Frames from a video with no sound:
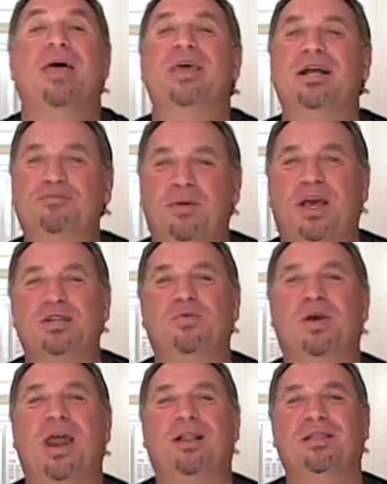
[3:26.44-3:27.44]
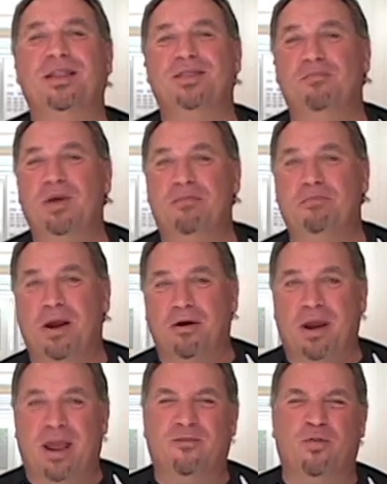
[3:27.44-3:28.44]
That's because we gotta let the meat
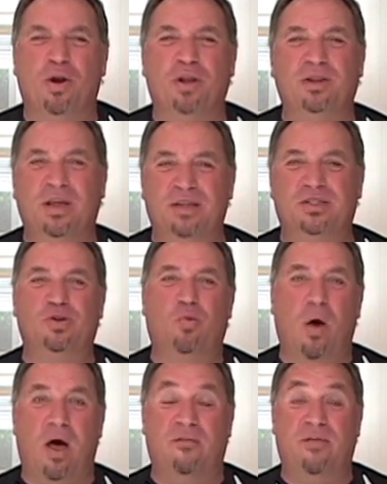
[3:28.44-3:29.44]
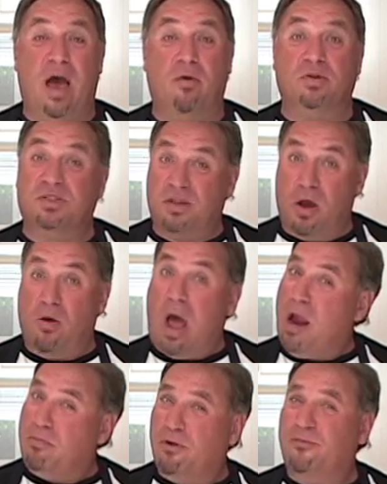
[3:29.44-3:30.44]
marinate for at least 12 hours, though
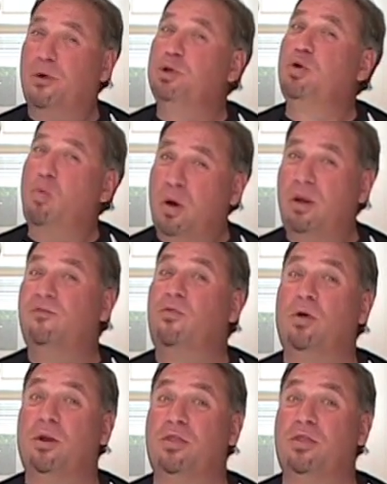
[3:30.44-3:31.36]
I prefer 24 to